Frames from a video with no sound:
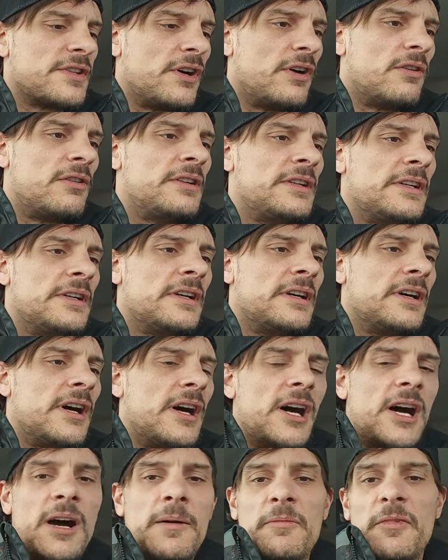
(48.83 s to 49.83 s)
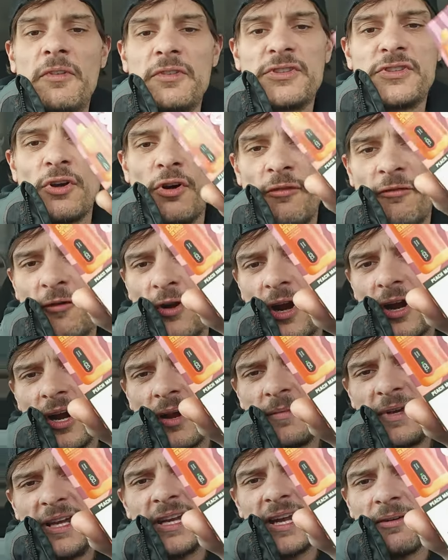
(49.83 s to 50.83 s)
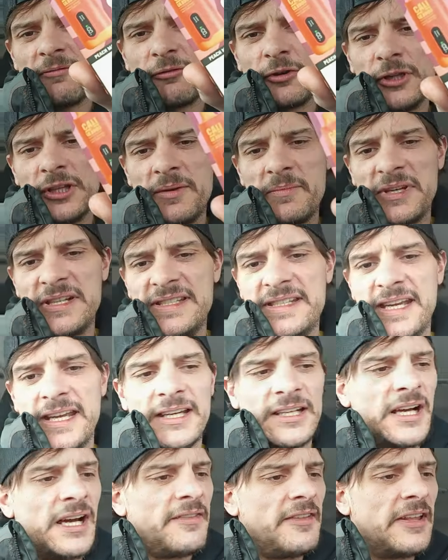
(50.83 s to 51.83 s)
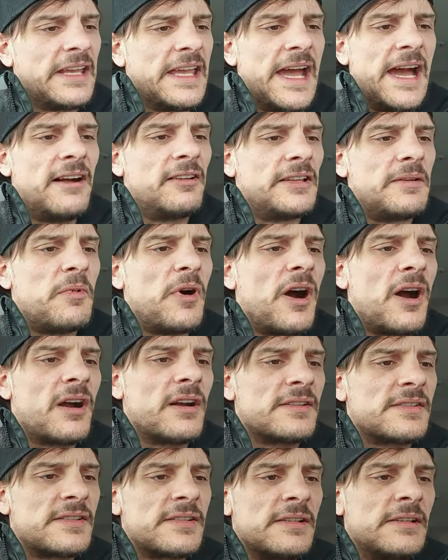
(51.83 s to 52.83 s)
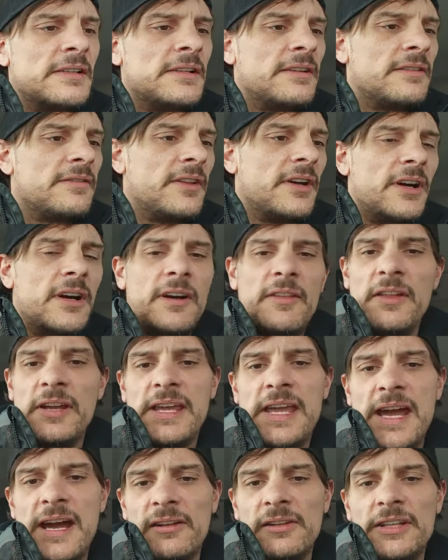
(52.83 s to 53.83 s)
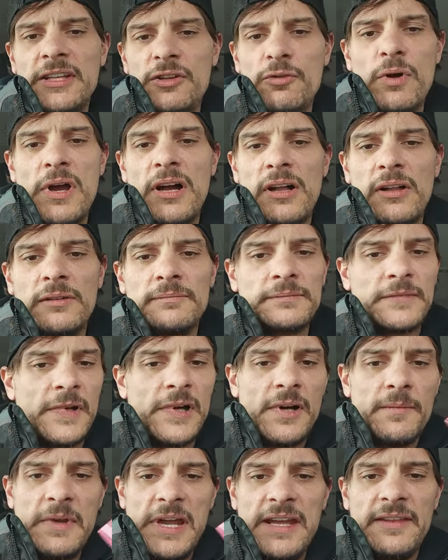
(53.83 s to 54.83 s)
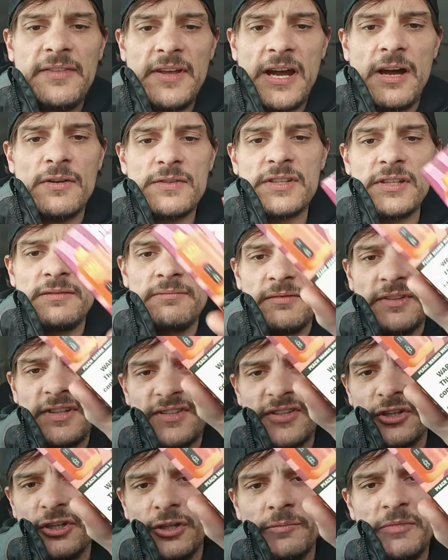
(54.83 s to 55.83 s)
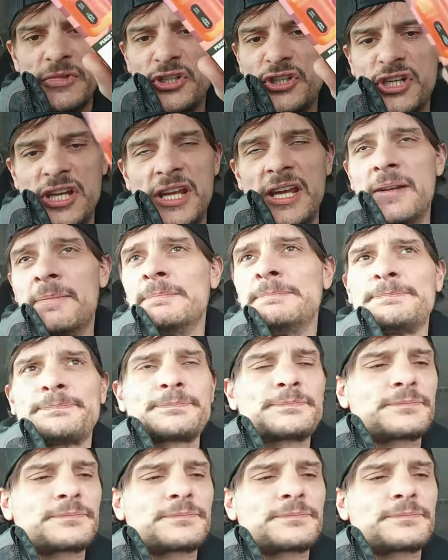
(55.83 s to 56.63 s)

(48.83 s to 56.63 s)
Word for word: So um, so far, I mean, I've really been digging on the Cali bars, the the Cali UL um, 8000. It's a good machine.